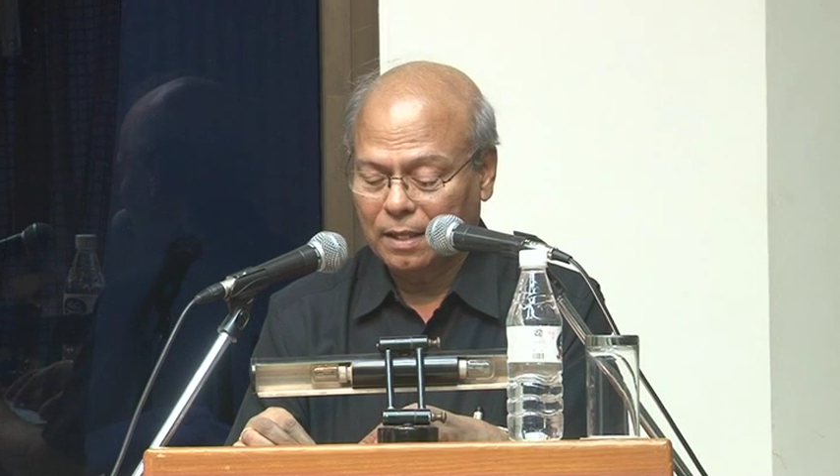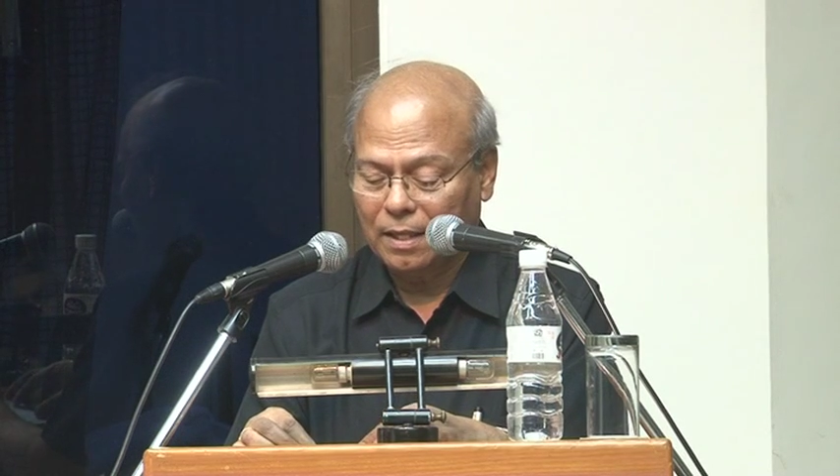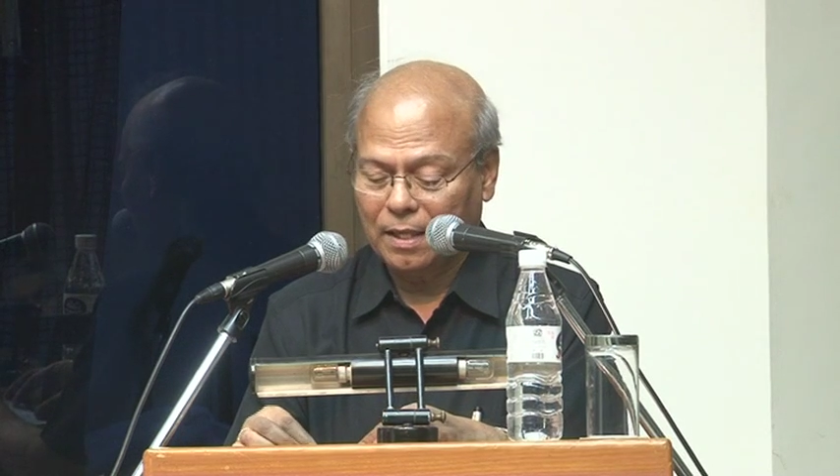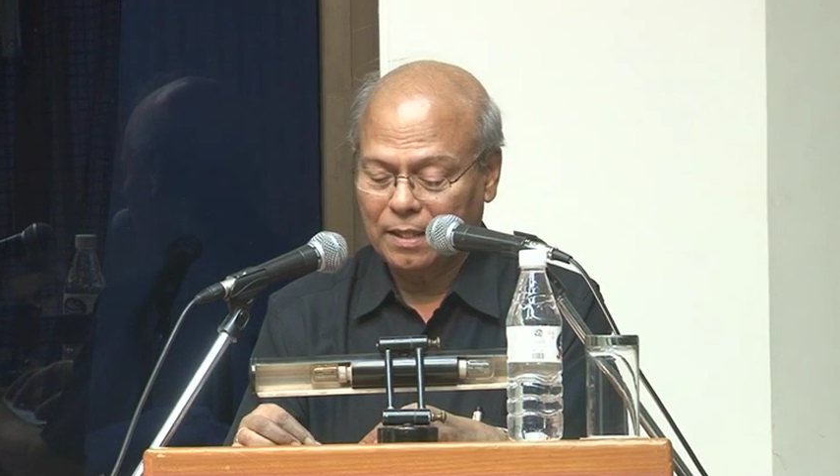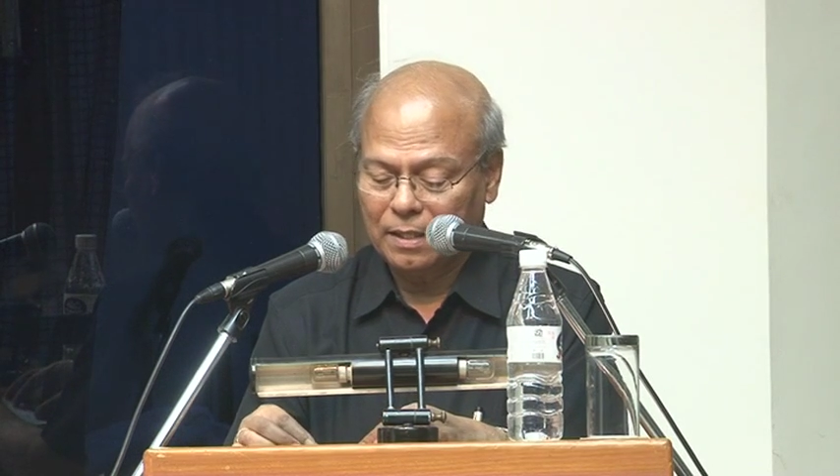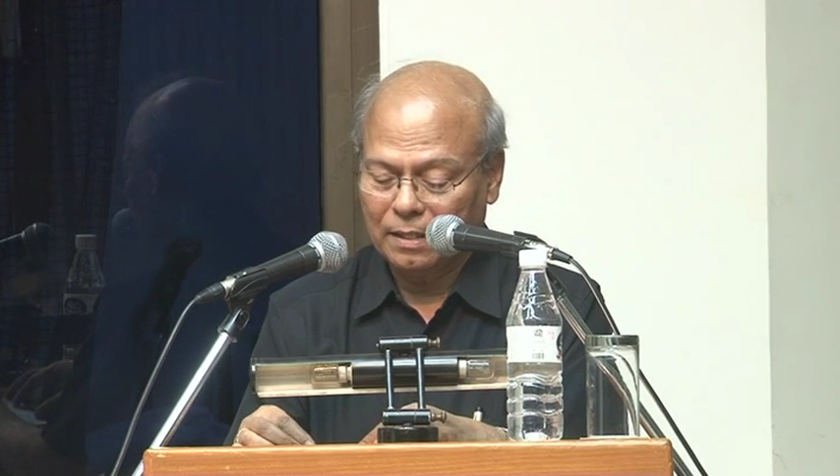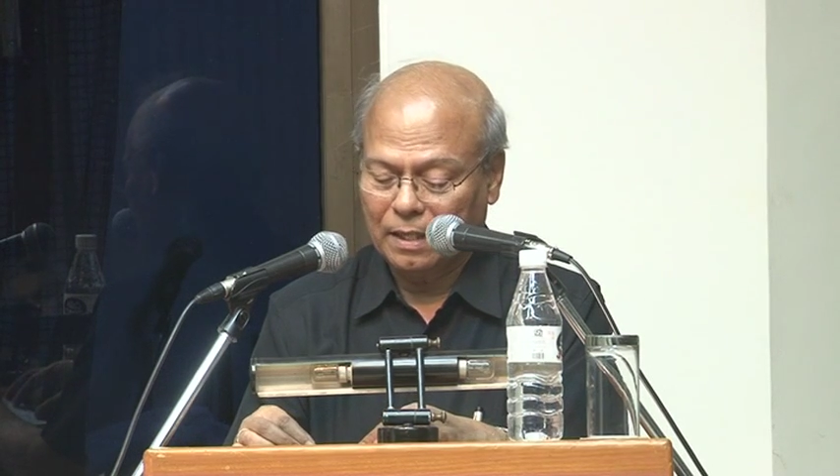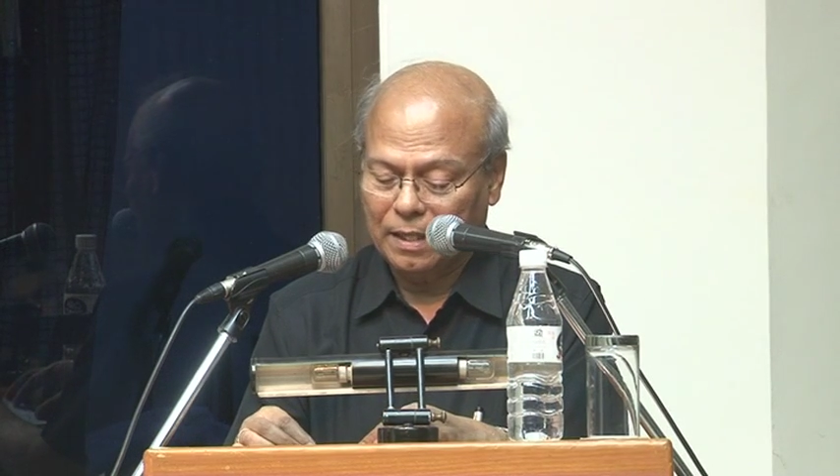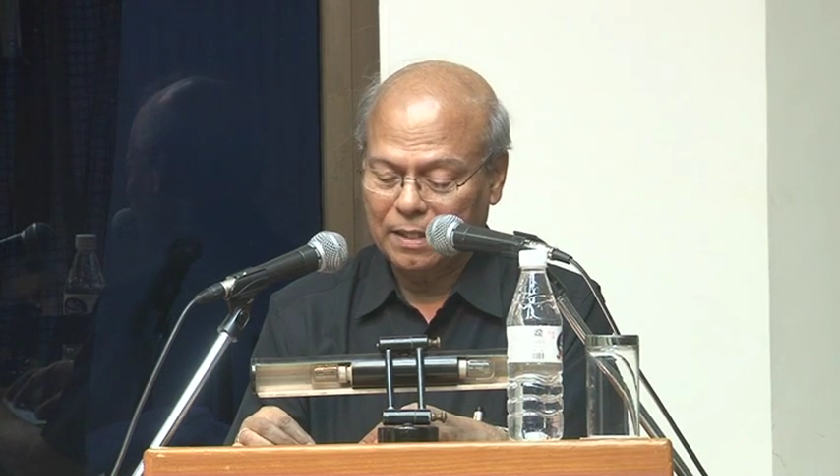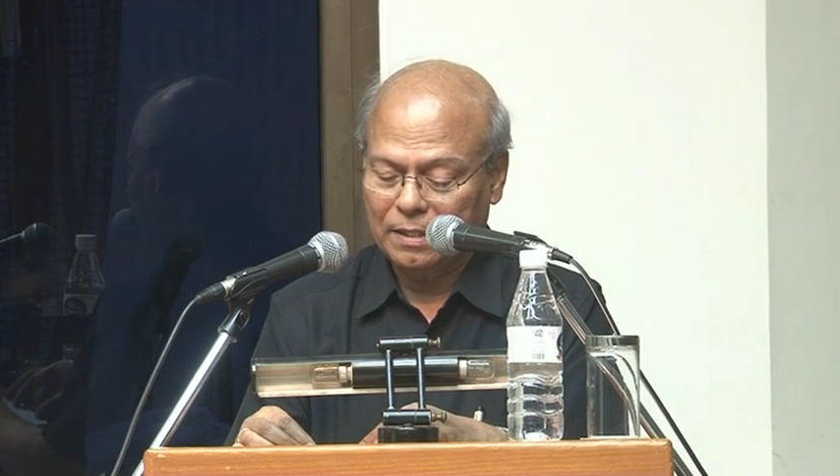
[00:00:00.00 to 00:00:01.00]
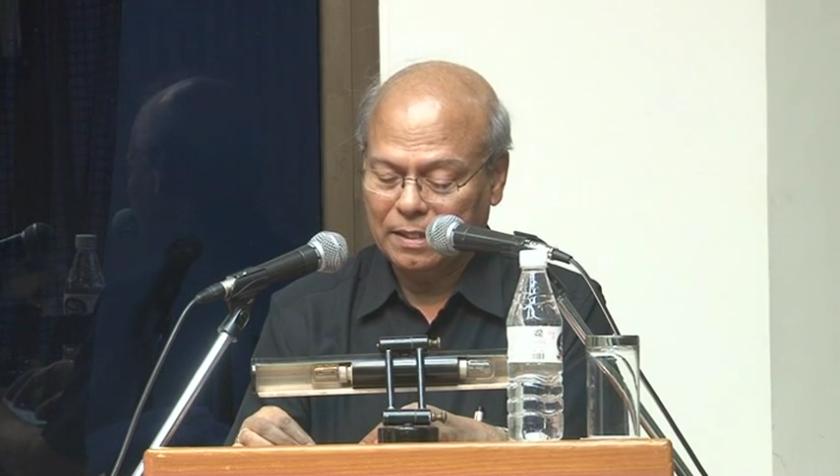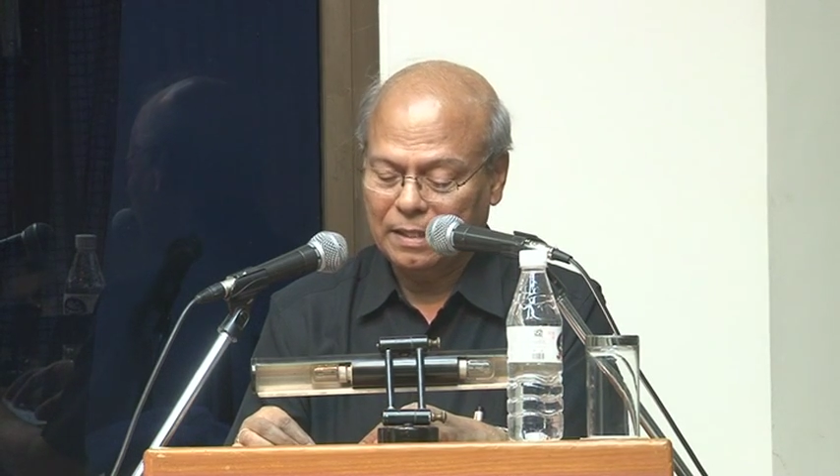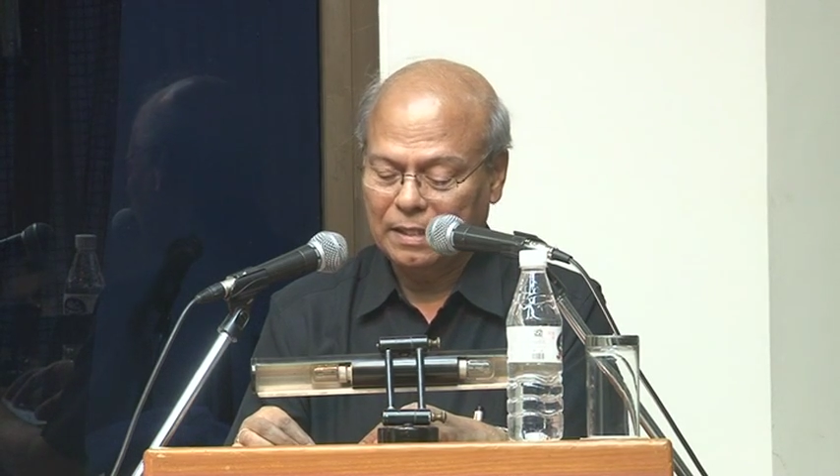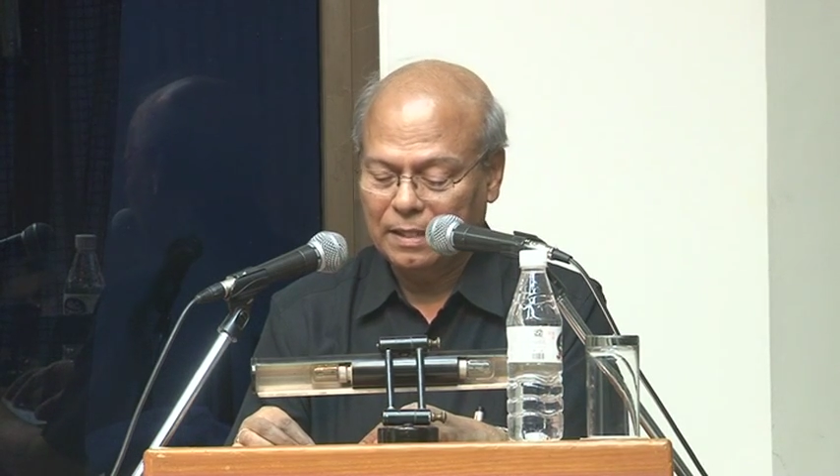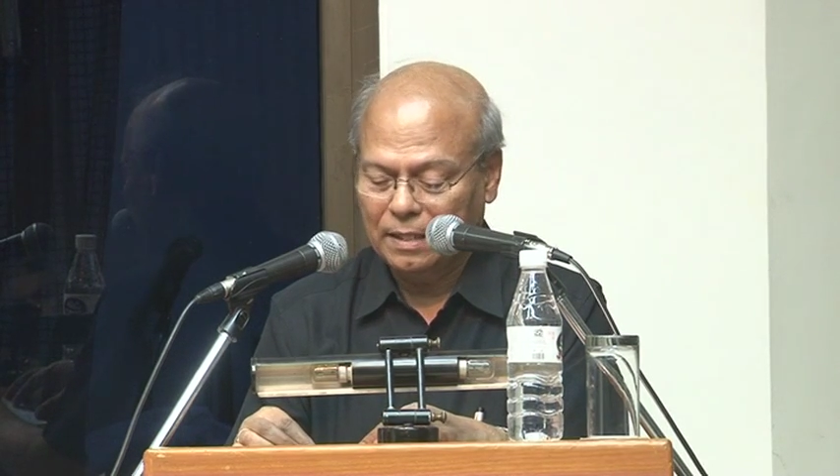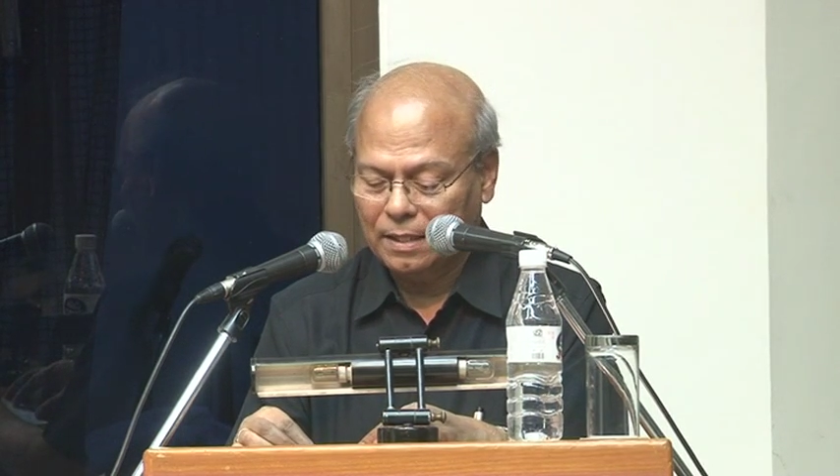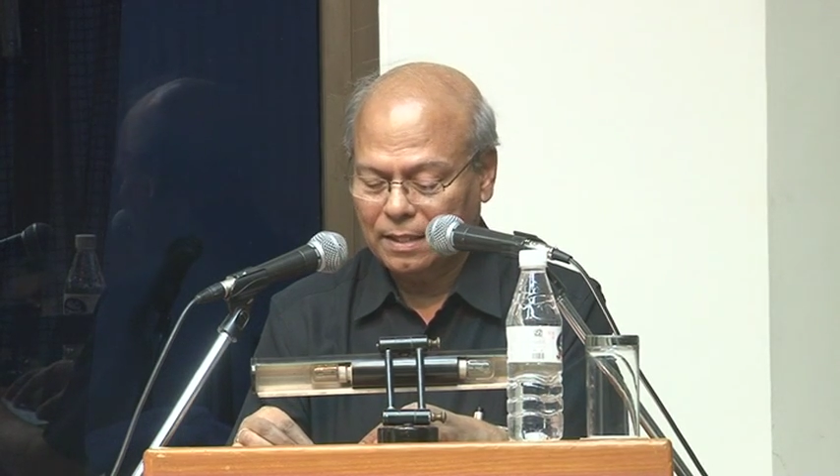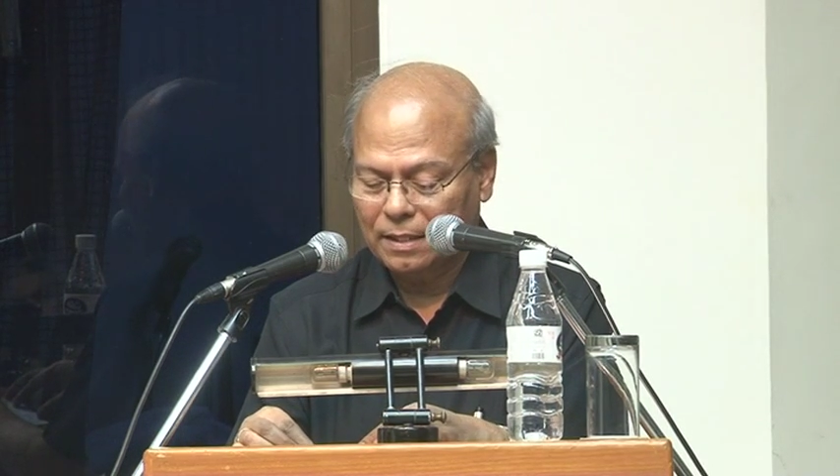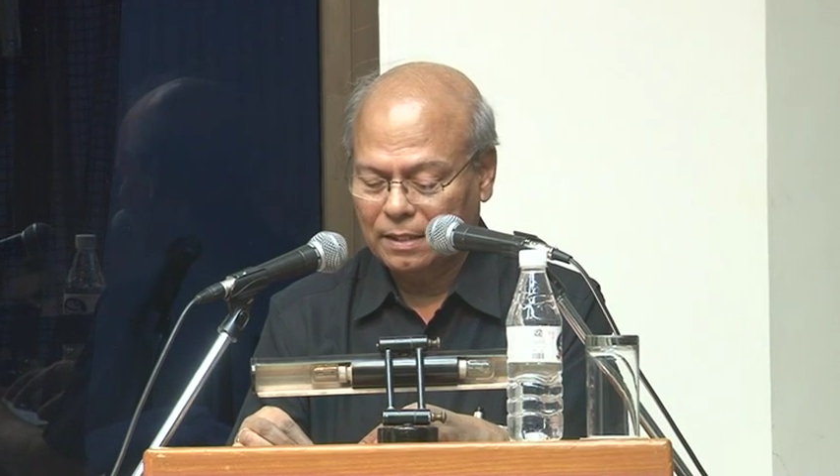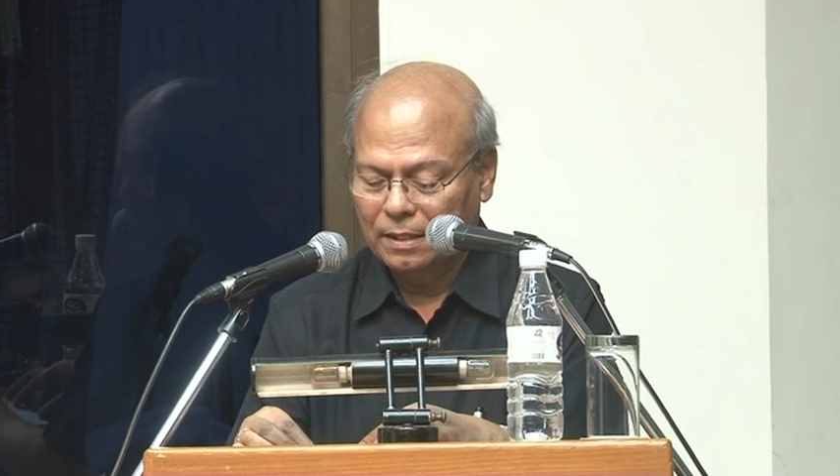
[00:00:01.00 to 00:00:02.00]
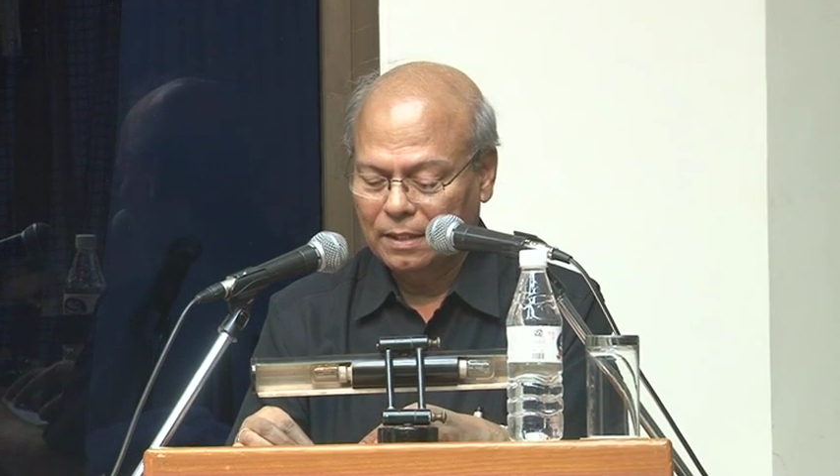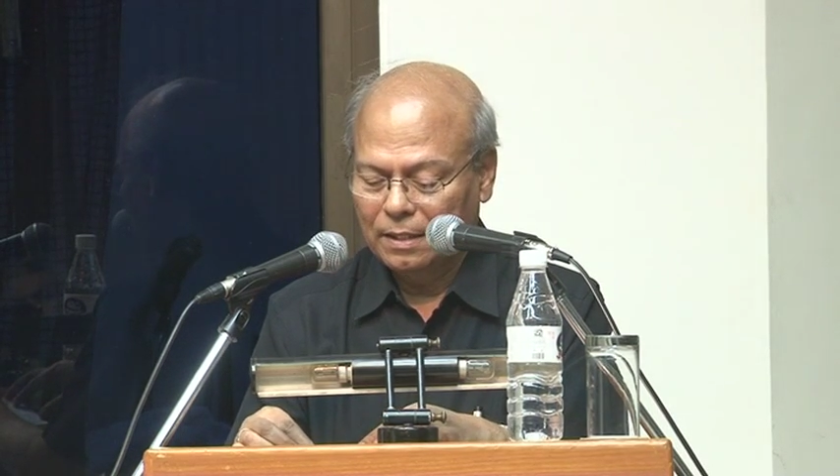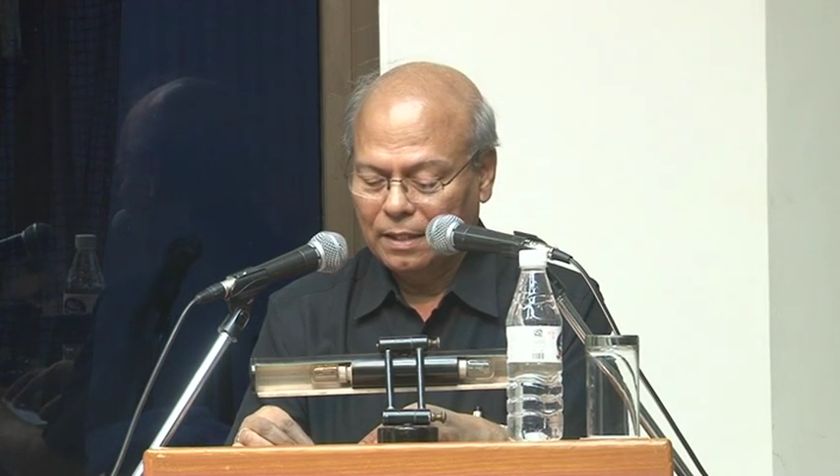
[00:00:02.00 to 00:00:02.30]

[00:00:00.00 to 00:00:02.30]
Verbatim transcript: I-I-T-E-R,